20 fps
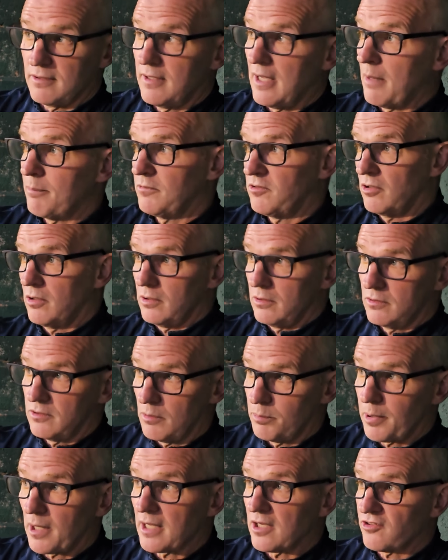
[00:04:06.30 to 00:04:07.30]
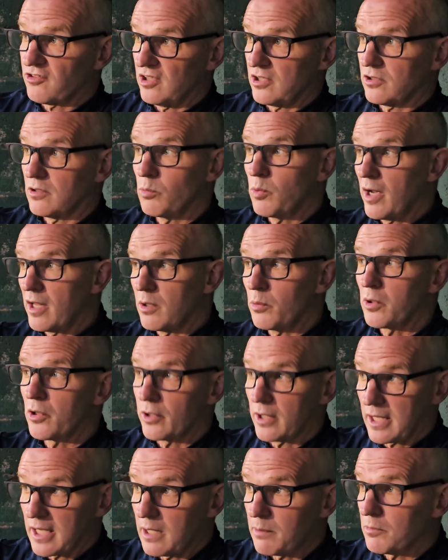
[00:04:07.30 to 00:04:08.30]
them to play a system where they were going
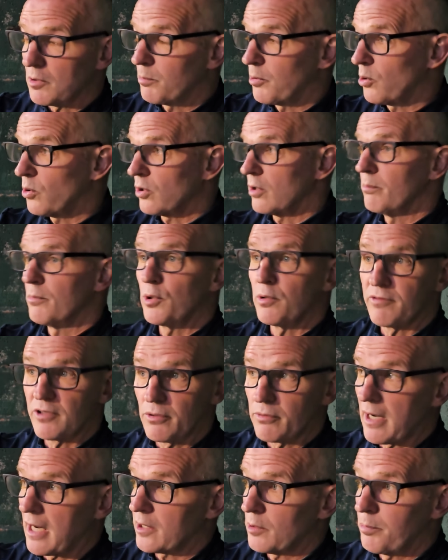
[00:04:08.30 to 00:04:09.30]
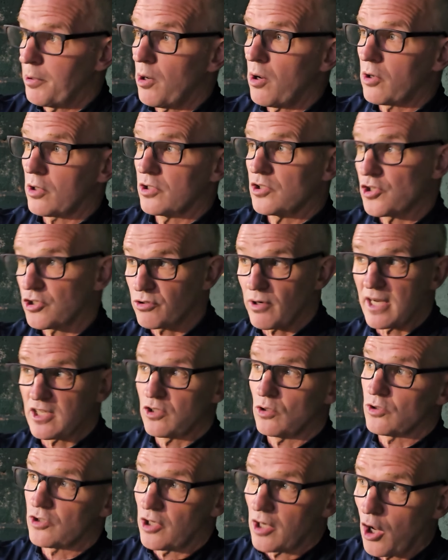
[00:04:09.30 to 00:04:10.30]
to keep the ball and move it around the park and stretch
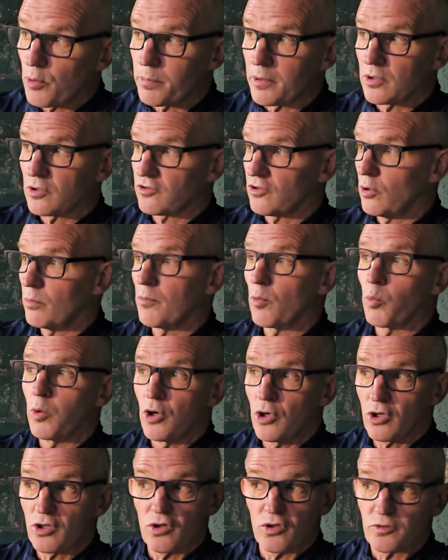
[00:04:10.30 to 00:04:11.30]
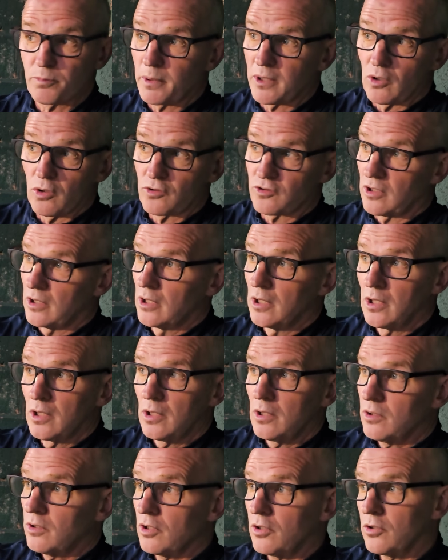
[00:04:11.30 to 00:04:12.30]
us and open us up and work us, because
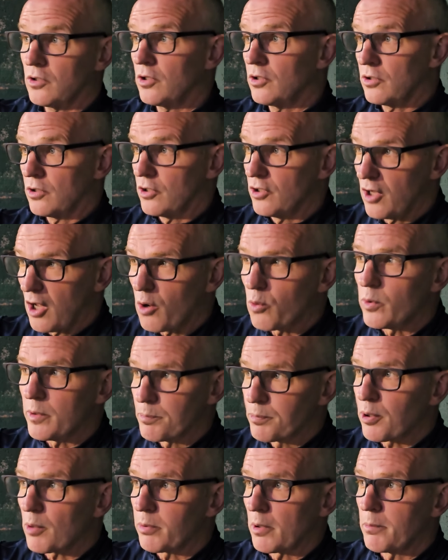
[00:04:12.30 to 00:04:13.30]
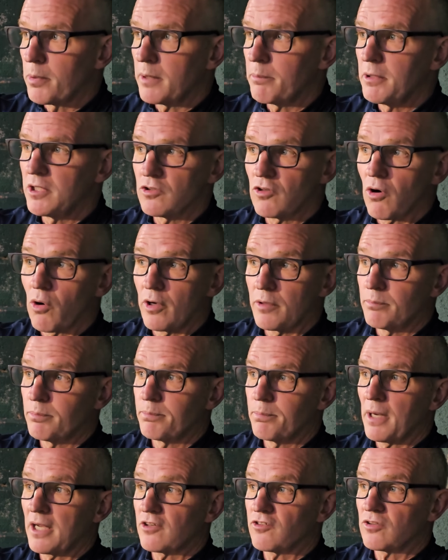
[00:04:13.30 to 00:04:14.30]
they know we'd probably be tired
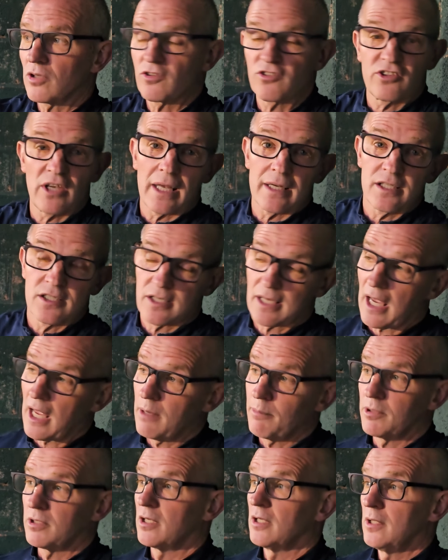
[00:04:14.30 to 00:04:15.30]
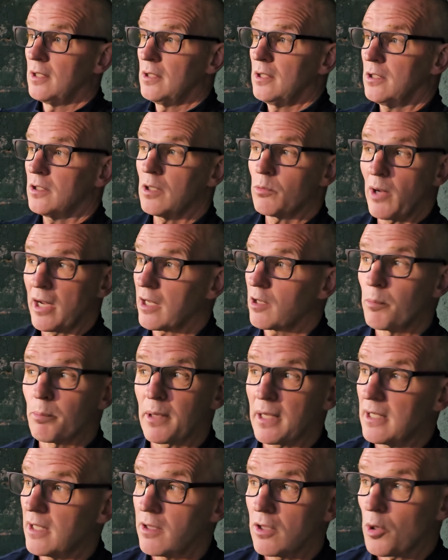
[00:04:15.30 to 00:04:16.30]
based on Saturday's game, and they went
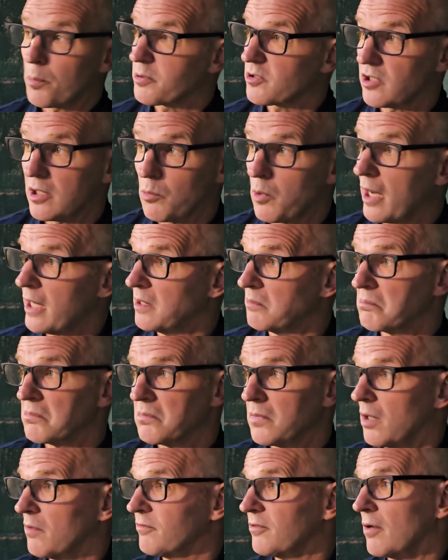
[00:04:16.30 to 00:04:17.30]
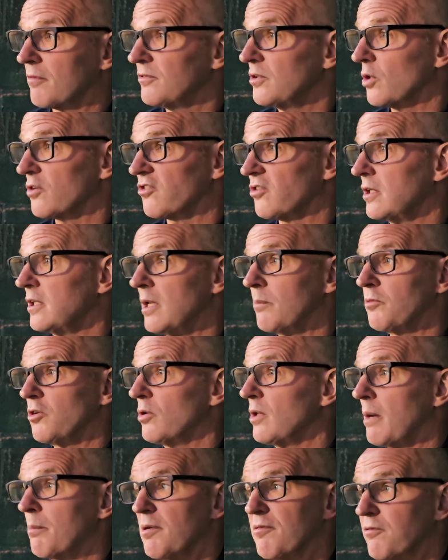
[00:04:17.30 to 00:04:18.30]
completely the opposite way. I've not seen them do
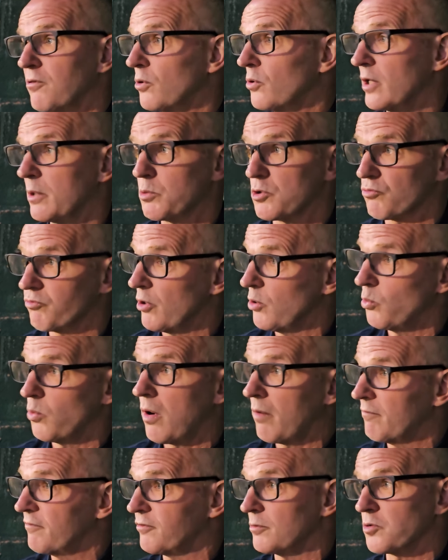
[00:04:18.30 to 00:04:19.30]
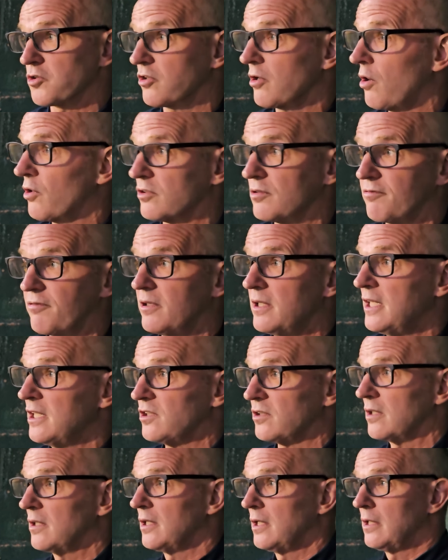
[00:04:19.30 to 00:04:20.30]
that before. It was route one from start to finish.
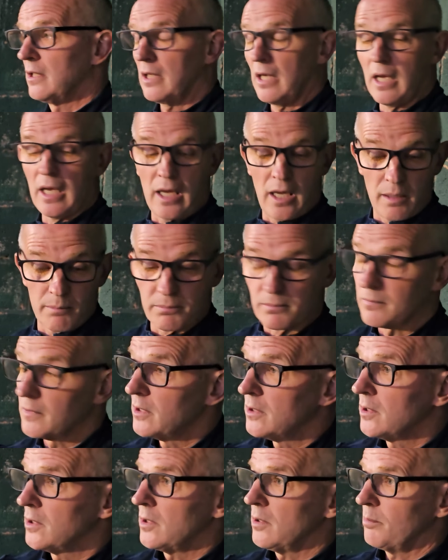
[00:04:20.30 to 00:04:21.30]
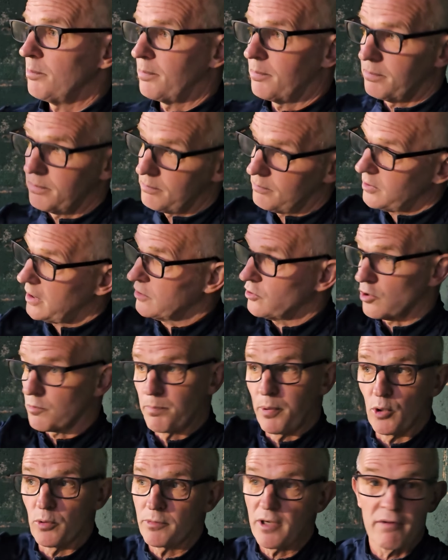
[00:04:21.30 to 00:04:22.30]
They just
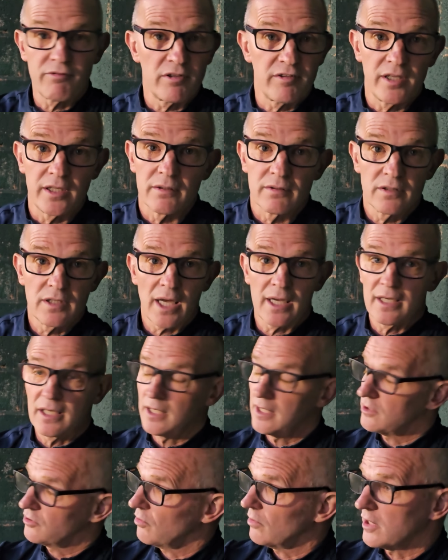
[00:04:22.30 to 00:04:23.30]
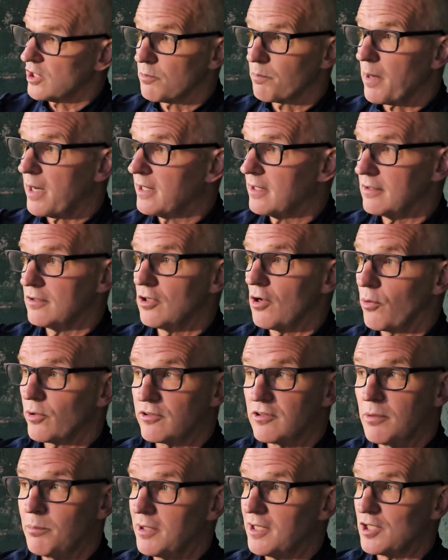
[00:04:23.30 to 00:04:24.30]
boomed everything. They literally spent
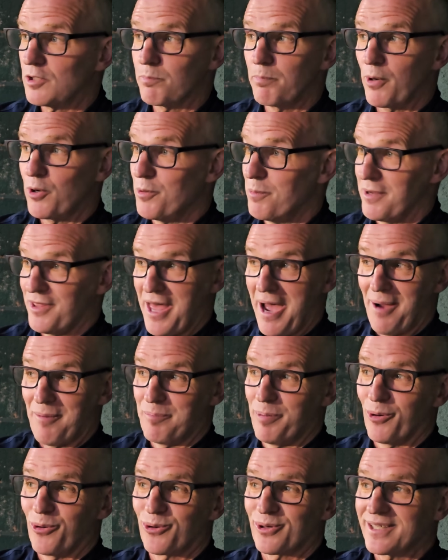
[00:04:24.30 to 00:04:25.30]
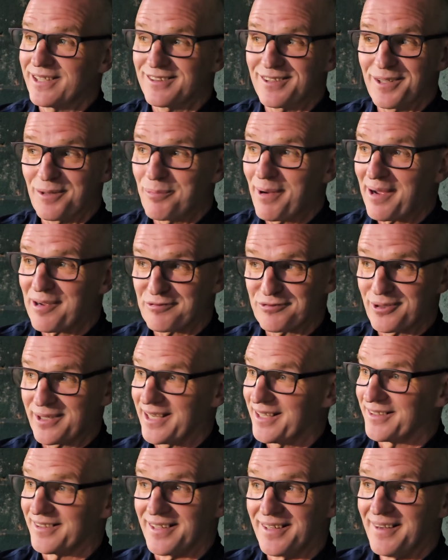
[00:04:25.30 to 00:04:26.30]
90 minutes booming that ball into the back three
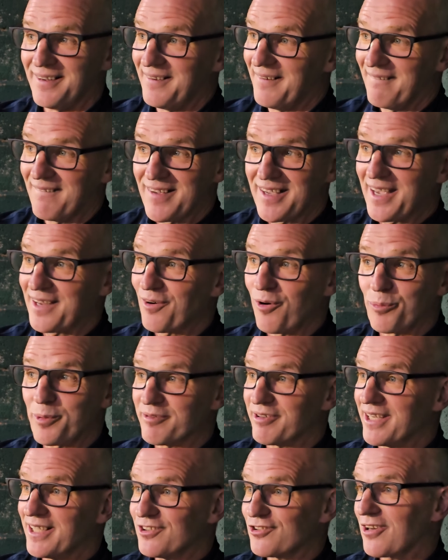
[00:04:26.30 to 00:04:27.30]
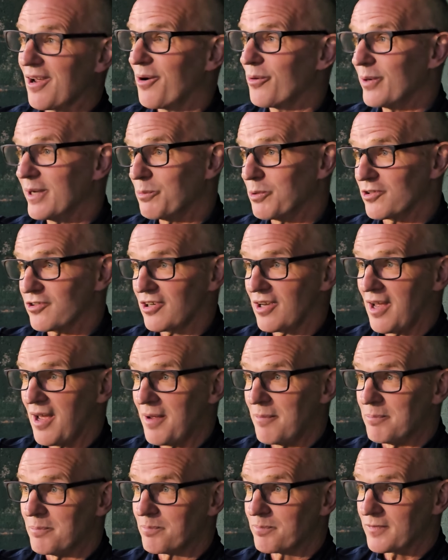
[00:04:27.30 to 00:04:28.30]
and get on with it. So it was,
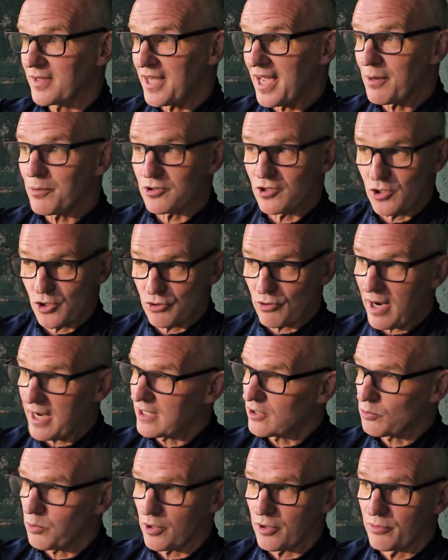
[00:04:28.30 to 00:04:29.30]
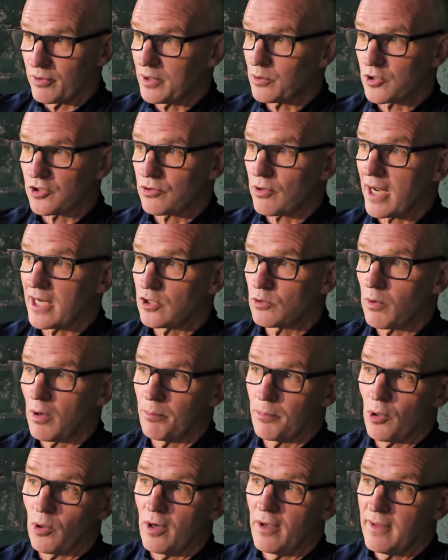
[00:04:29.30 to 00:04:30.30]
it was a strange one, a real strange one,
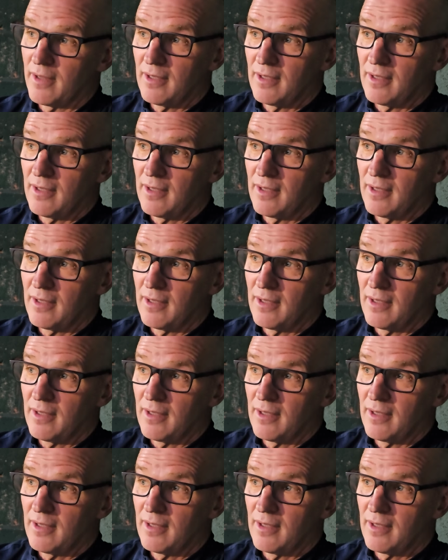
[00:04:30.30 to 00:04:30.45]
but